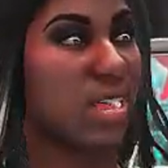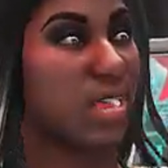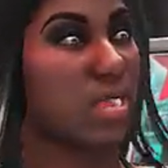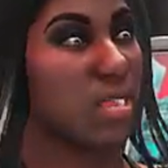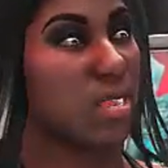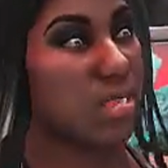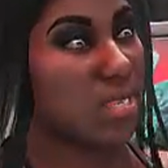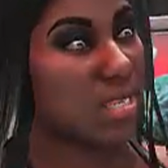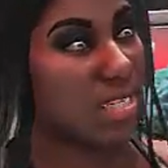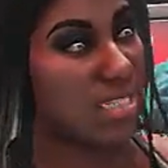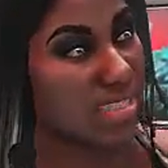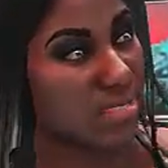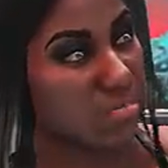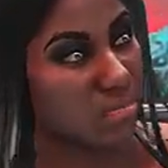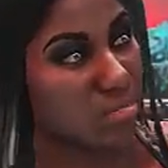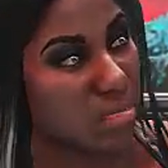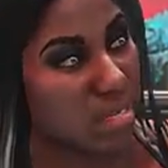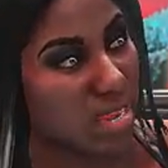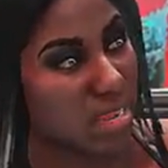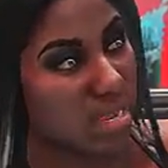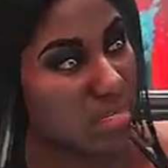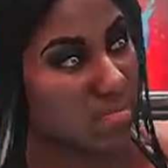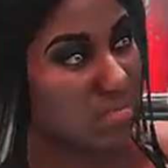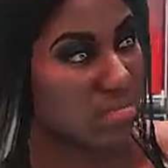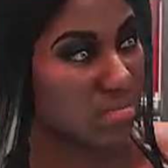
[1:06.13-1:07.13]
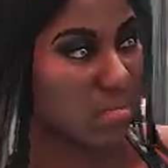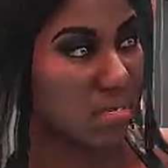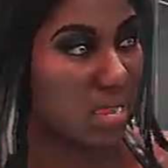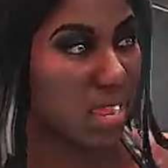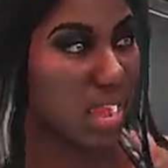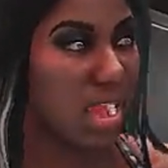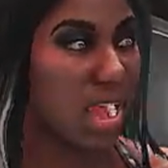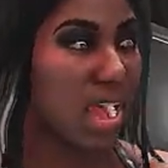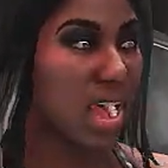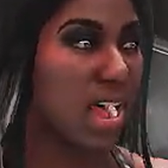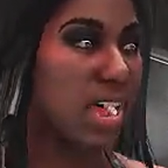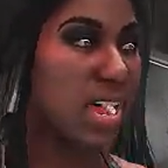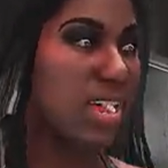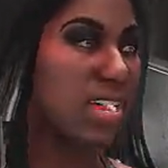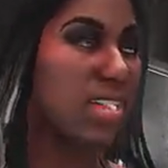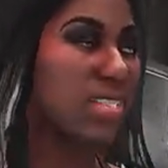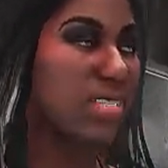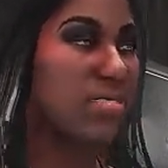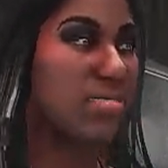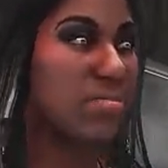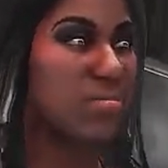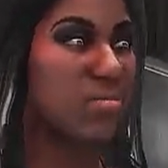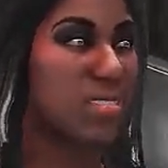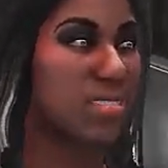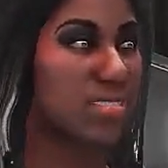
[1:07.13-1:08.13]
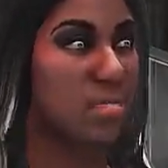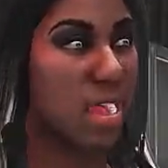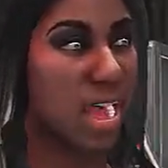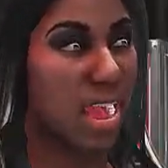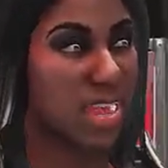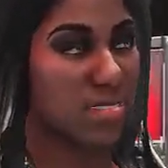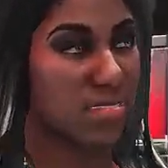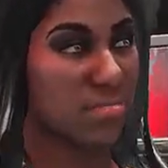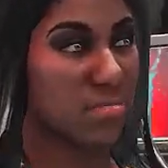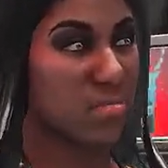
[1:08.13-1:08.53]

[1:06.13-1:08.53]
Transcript: of respect and admiration. Okay.